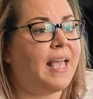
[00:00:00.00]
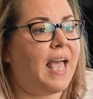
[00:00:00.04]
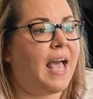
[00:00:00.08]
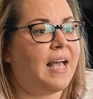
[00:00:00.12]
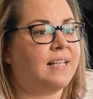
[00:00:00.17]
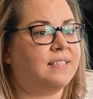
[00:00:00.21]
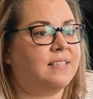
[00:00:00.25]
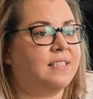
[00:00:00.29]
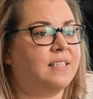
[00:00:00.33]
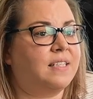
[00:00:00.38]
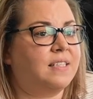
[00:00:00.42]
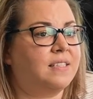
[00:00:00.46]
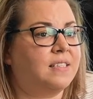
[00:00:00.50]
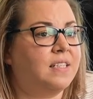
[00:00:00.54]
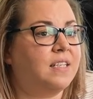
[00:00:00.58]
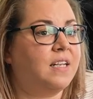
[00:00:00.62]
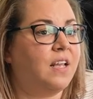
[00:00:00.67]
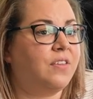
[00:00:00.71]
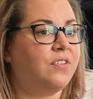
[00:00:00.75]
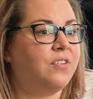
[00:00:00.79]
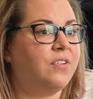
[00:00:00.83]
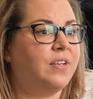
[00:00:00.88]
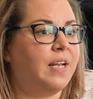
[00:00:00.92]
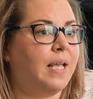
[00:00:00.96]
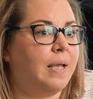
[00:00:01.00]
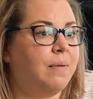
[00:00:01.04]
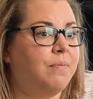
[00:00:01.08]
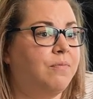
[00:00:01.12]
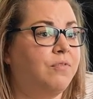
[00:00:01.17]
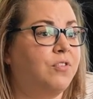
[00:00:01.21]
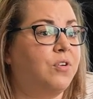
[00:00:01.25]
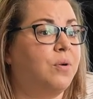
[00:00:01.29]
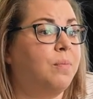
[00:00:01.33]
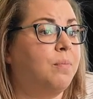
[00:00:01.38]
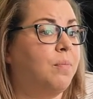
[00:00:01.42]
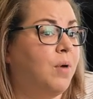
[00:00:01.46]
acid is another name
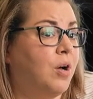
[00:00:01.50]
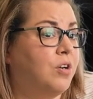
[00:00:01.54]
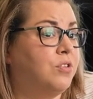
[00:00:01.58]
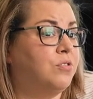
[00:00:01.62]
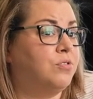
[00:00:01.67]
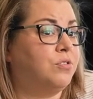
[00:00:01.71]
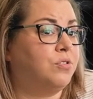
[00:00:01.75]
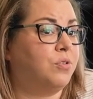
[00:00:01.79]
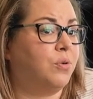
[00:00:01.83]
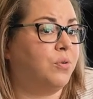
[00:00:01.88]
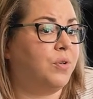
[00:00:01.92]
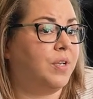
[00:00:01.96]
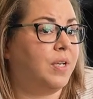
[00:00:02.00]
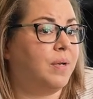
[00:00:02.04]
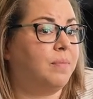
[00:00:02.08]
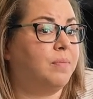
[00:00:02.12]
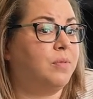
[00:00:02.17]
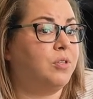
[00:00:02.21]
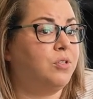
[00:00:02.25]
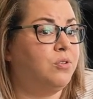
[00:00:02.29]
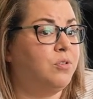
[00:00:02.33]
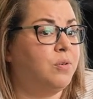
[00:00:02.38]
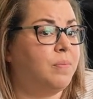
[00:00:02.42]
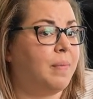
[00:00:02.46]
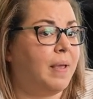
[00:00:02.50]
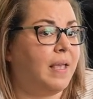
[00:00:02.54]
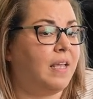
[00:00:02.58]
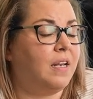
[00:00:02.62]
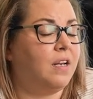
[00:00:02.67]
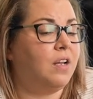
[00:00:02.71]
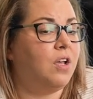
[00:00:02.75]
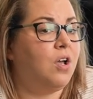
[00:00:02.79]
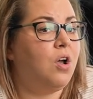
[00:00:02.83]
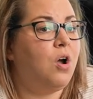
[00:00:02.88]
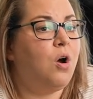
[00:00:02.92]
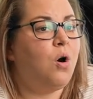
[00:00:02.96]
for monosodium glutamate,
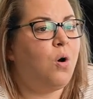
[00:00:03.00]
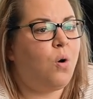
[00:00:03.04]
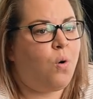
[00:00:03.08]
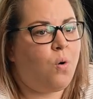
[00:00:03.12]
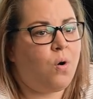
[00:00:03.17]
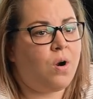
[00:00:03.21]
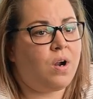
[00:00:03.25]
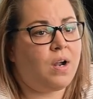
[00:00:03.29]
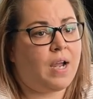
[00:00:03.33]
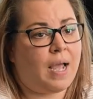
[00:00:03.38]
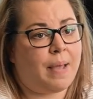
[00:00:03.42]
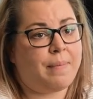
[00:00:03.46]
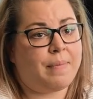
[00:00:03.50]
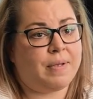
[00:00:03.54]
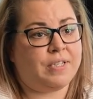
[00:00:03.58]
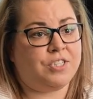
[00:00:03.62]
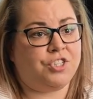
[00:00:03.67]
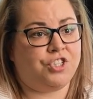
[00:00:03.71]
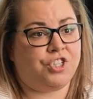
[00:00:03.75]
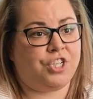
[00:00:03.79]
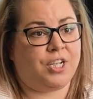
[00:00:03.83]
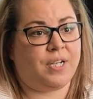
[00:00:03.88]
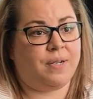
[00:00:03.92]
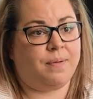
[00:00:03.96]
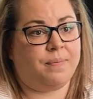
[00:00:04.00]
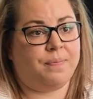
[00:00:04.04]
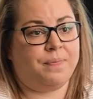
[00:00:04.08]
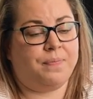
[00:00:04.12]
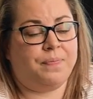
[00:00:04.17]
or MSG.